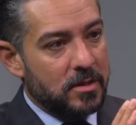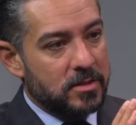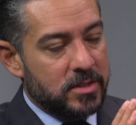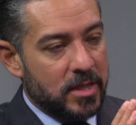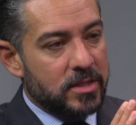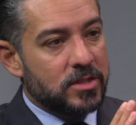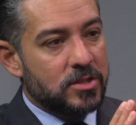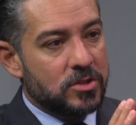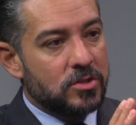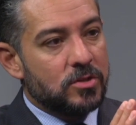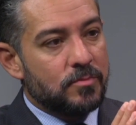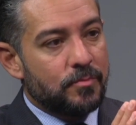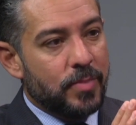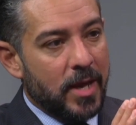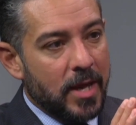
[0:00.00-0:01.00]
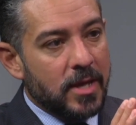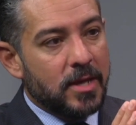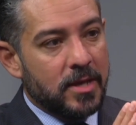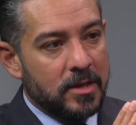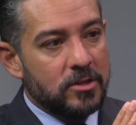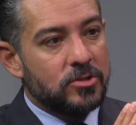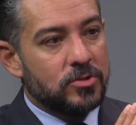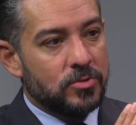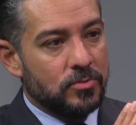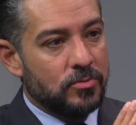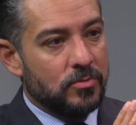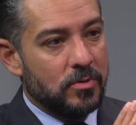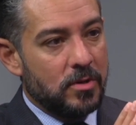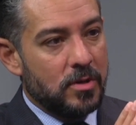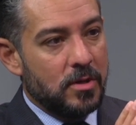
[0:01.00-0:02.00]
Texas could pay into
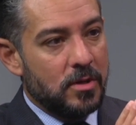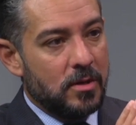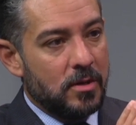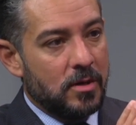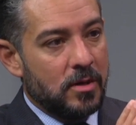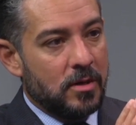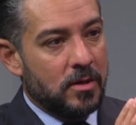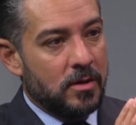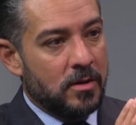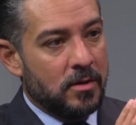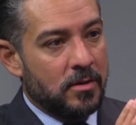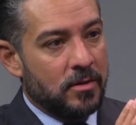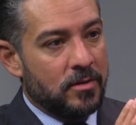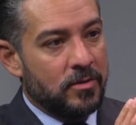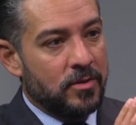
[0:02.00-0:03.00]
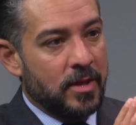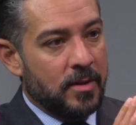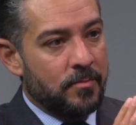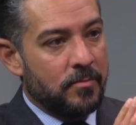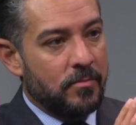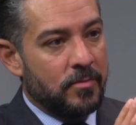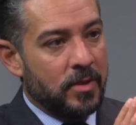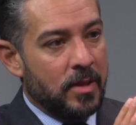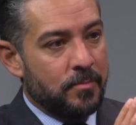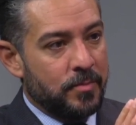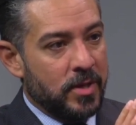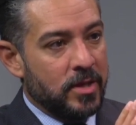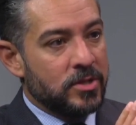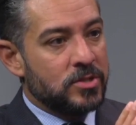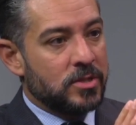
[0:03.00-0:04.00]
uh, that that
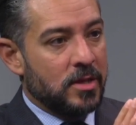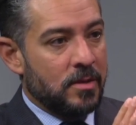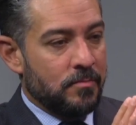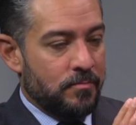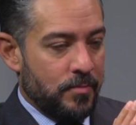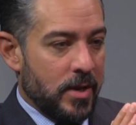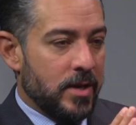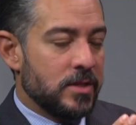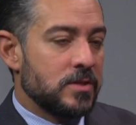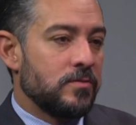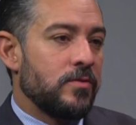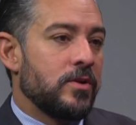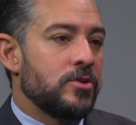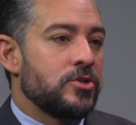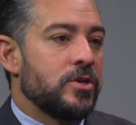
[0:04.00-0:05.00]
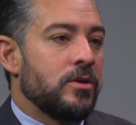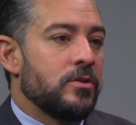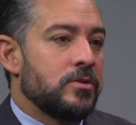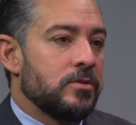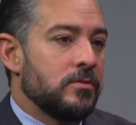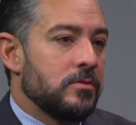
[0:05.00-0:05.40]
piece and pay its fair share to,